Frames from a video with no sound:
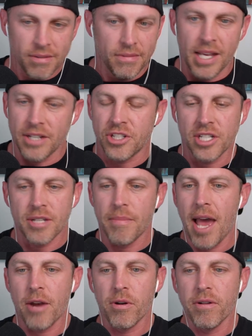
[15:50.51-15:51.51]
It's just a
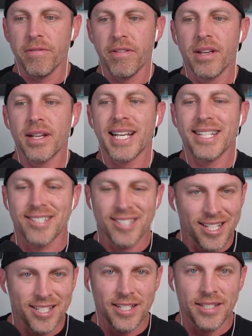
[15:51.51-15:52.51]
matter of
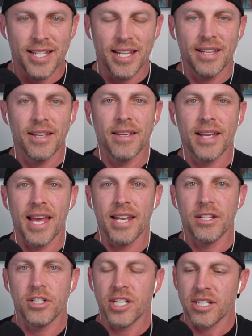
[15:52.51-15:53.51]
consistency
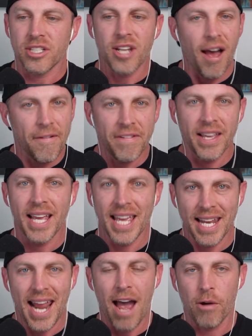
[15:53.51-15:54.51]
and just toughing
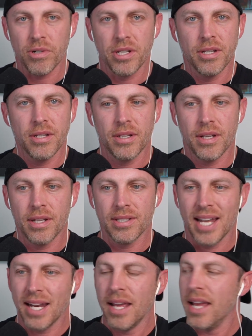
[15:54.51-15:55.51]
it out.
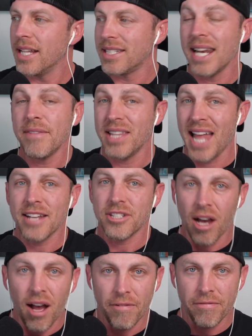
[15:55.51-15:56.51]
It's not even that
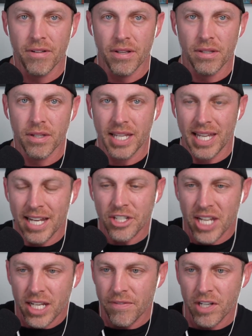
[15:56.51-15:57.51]
tough. Each
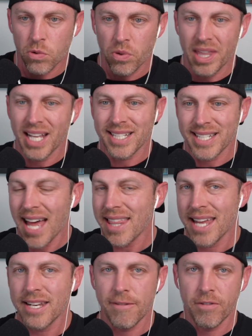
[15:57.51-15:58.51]
individual thing's not
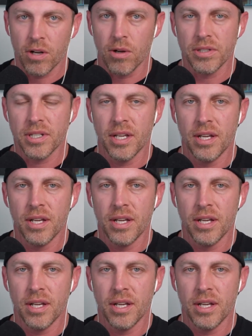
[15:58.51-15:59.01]
that difficult.